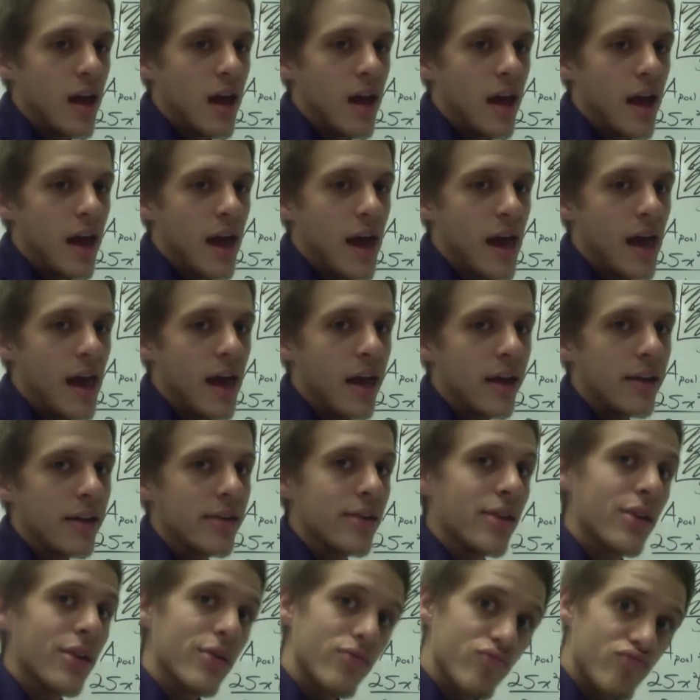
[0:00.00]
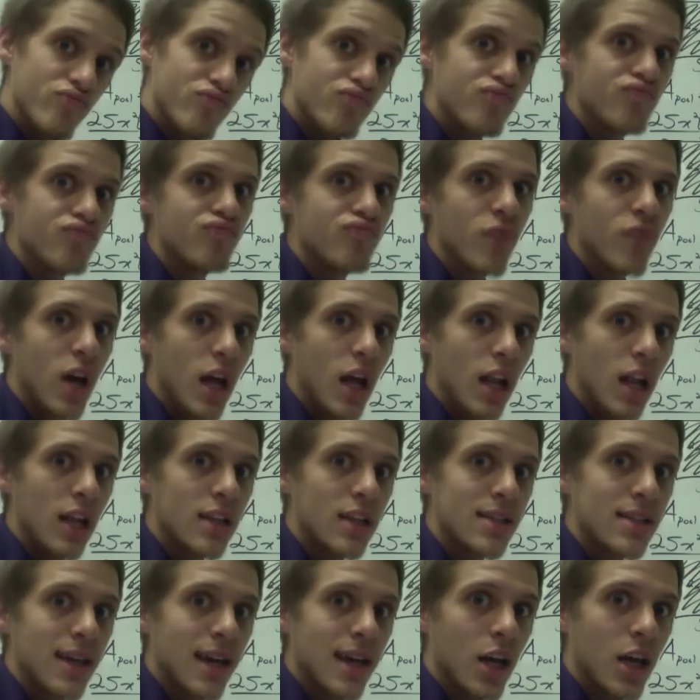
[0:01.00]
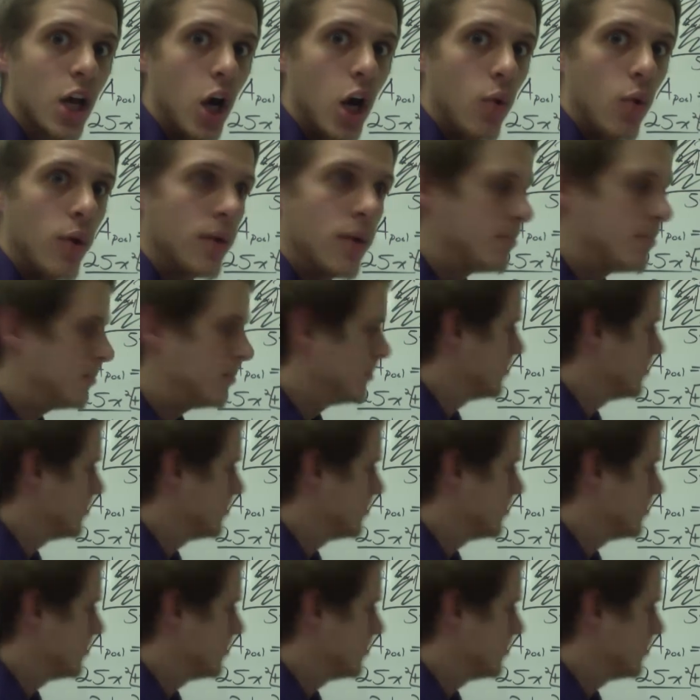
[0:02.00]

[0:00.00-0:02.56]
And let's get going.